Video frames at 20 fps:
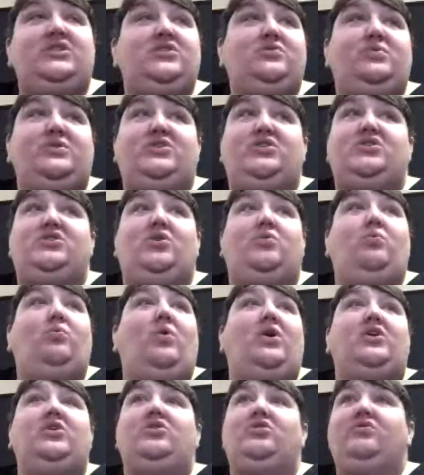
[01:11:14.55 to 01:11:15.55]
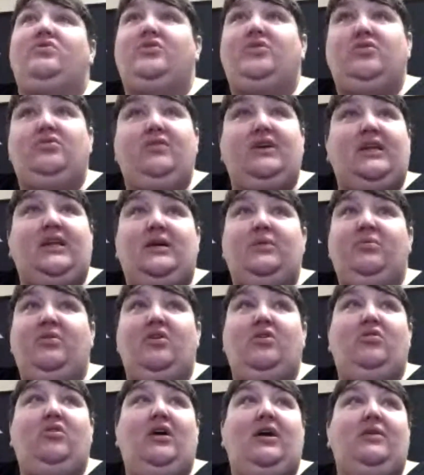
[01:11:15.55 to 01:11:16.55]
which is a wonderful reading
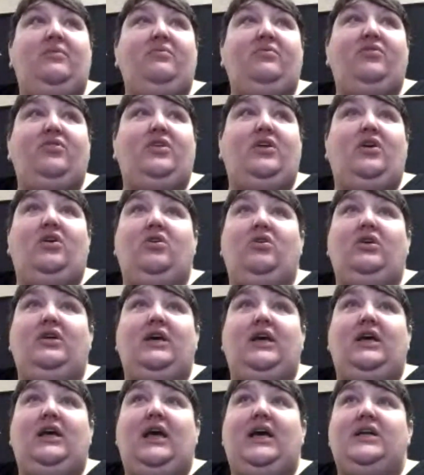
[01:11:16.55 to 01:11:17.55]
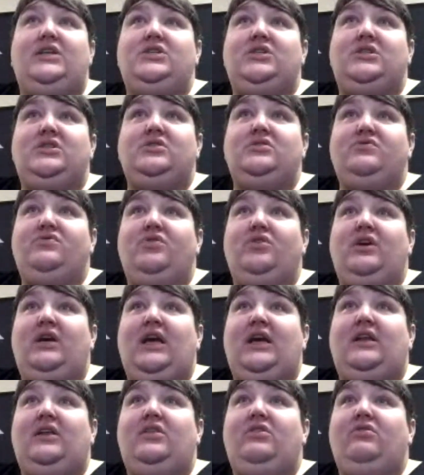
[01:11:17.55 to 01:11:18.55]
program for the early ages for
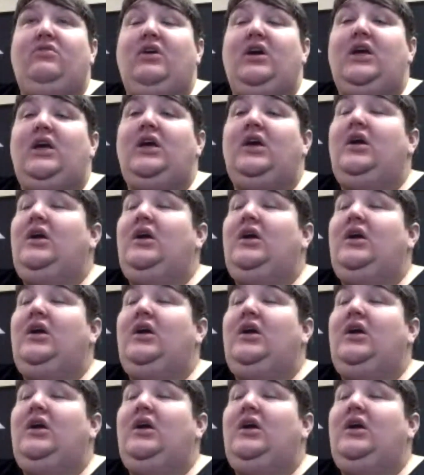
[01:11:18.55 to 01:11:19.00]
K-3,